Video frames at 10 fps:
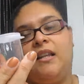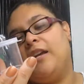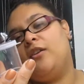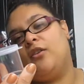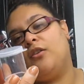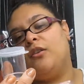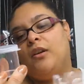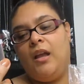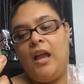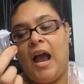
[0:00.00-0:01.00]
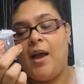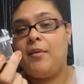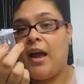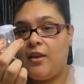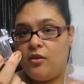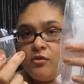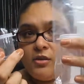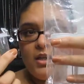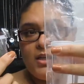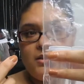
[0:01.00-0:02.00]
glitter. I use
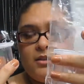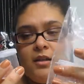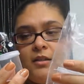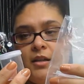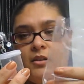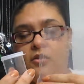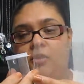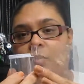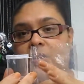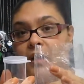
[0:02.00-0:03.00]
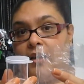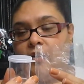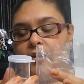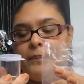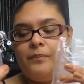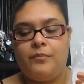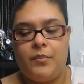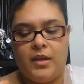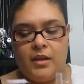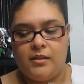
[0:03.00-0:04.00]
these containers to put glitter
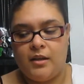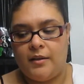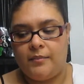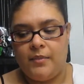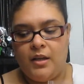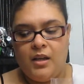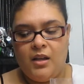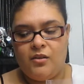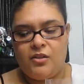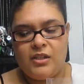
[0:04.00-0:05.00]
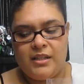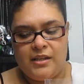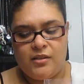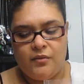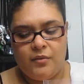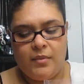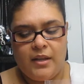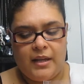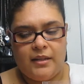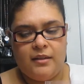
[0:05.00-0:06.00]
because they're just easier for me,
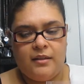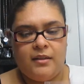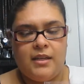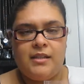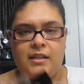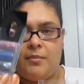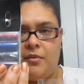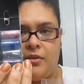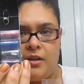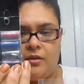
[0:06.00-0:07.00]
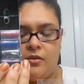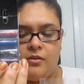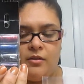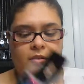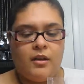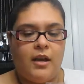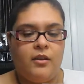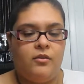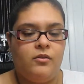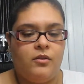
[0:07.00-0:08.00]
like these type of glitters. I
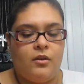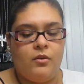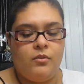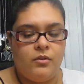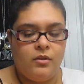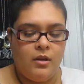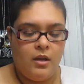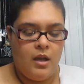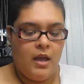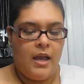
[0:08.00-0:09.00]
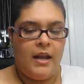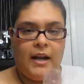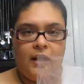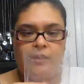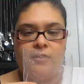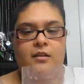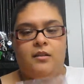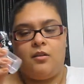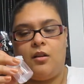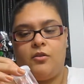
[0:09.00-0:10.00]
use those. And I got these at
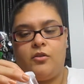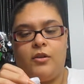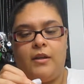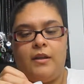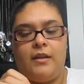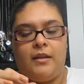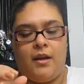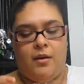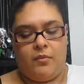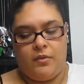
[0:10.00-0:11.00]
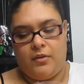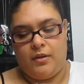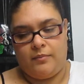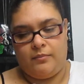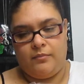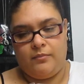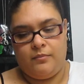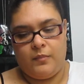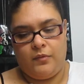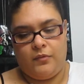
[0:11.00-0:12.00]
the Dollar Tree, and they come with
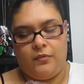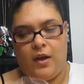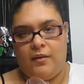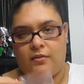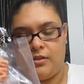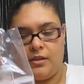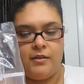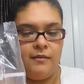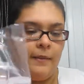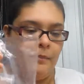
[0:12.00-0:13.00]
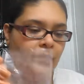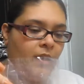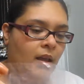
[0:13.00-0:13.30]
5 or 6 of them.